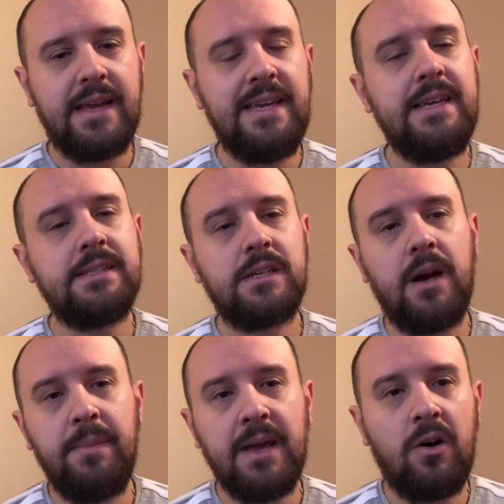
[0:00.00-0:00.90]
He is
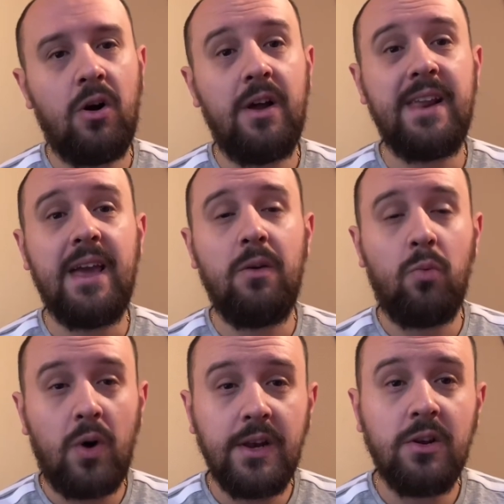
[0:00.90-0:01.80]
coming on a
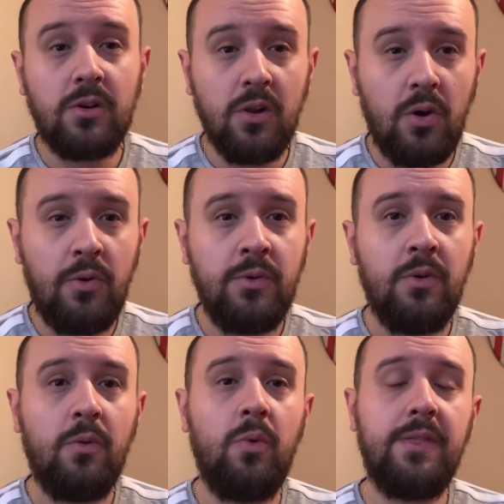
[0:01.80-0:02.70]
1-year loan
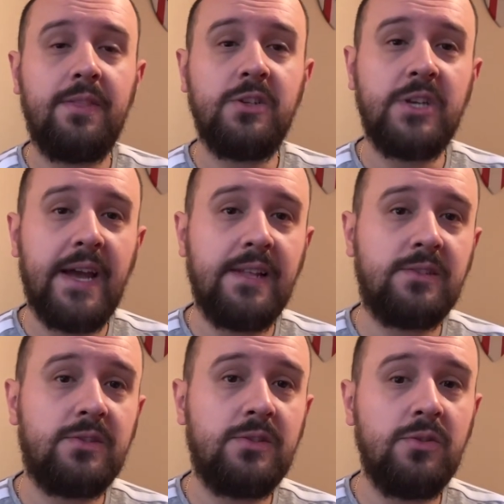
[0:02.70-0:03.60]
with the
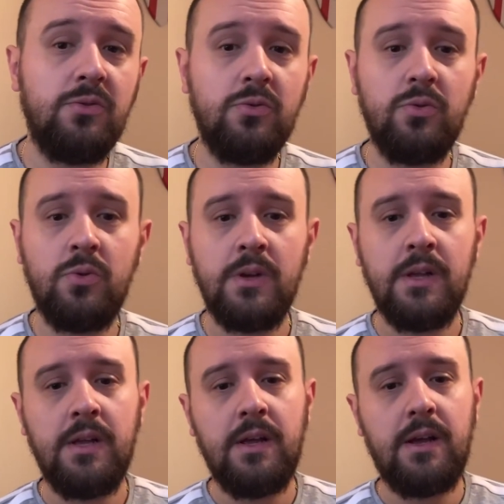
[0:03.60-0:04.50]
chance to
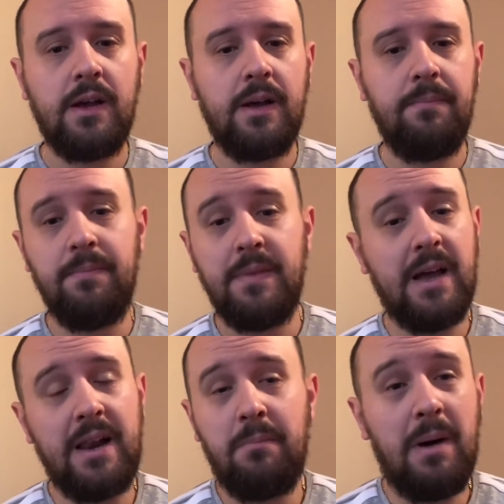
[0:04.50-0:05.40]

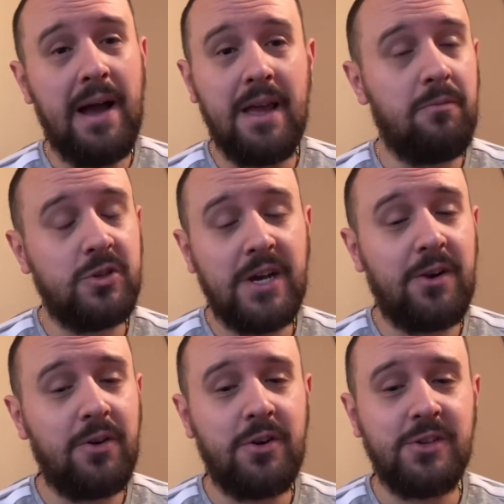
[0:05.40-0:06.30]
kind of buy him, which I
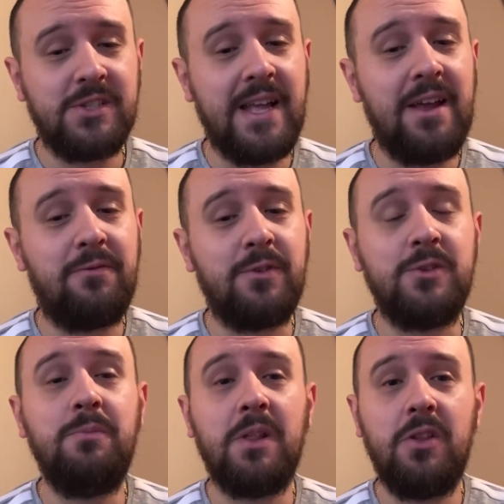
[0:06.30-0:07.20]
don't understand, for
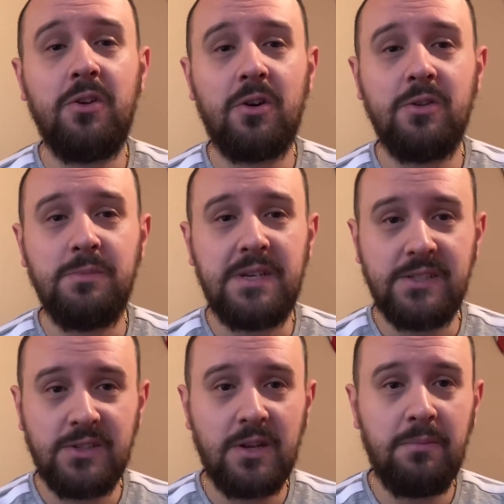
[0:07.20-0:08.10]
2 million euros because
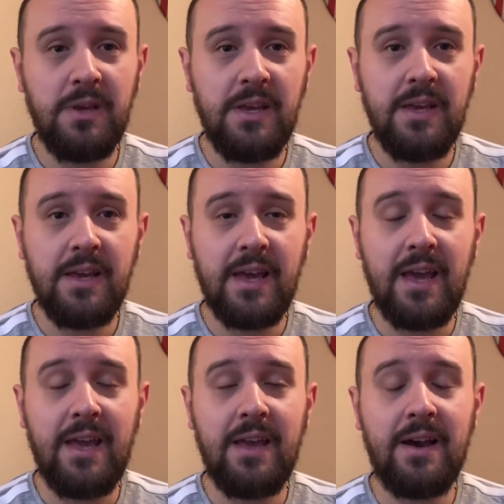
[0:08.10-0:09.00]
he's going to be
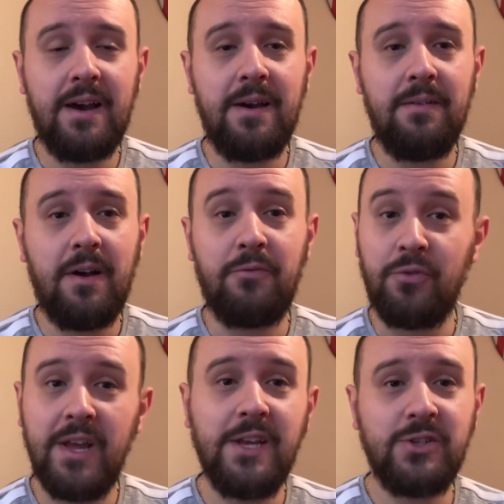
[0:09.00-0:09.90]
a
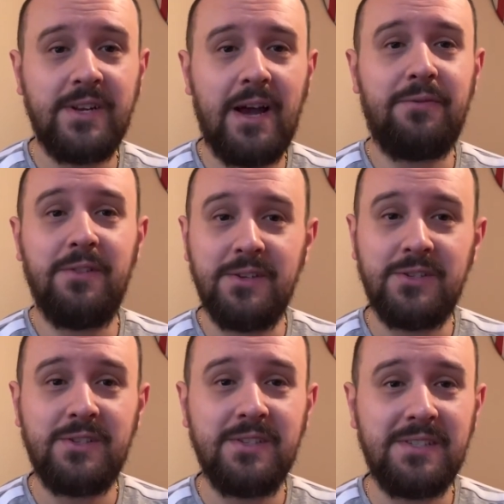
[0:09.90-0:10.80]
free agent after
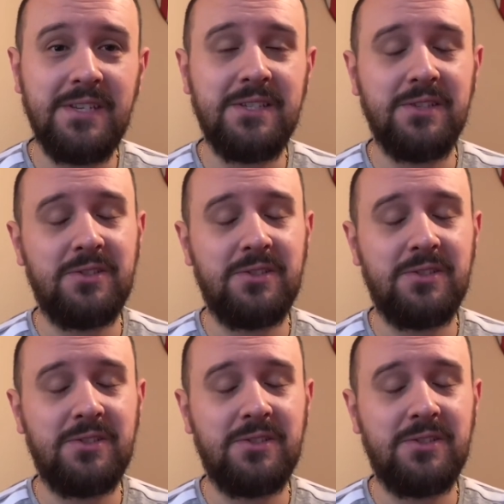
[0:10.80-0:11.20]
this season.